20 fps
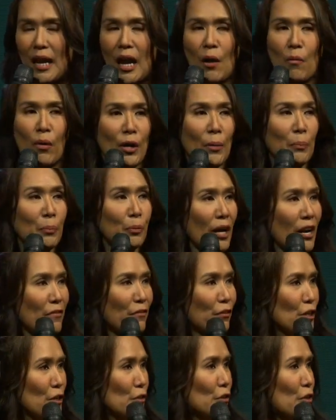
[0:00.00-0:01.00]
I want to pray
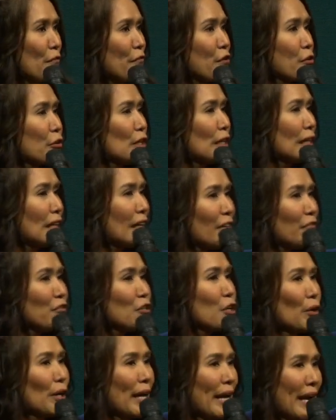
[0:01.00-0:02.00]
for you. So if you could
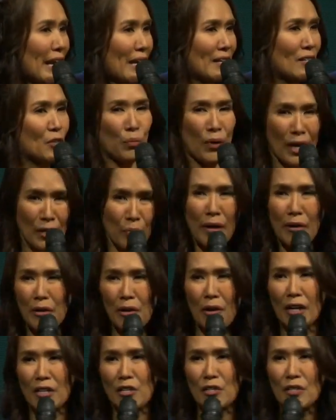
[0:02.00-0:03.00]
lift your hands right where
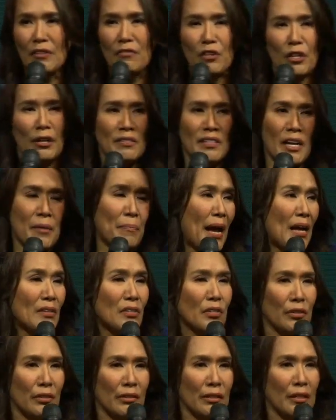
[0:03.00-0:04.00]
you are, just lift your hands. Say,
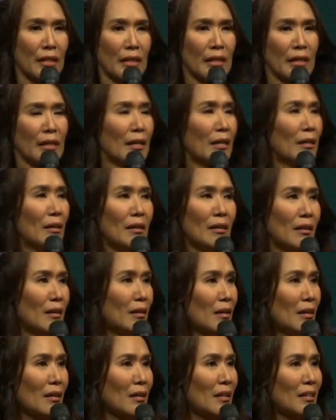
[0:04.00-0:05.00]
Pastor,
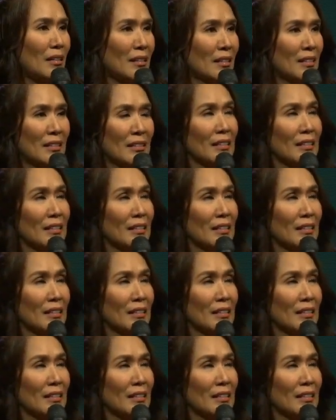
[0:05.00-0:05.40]
I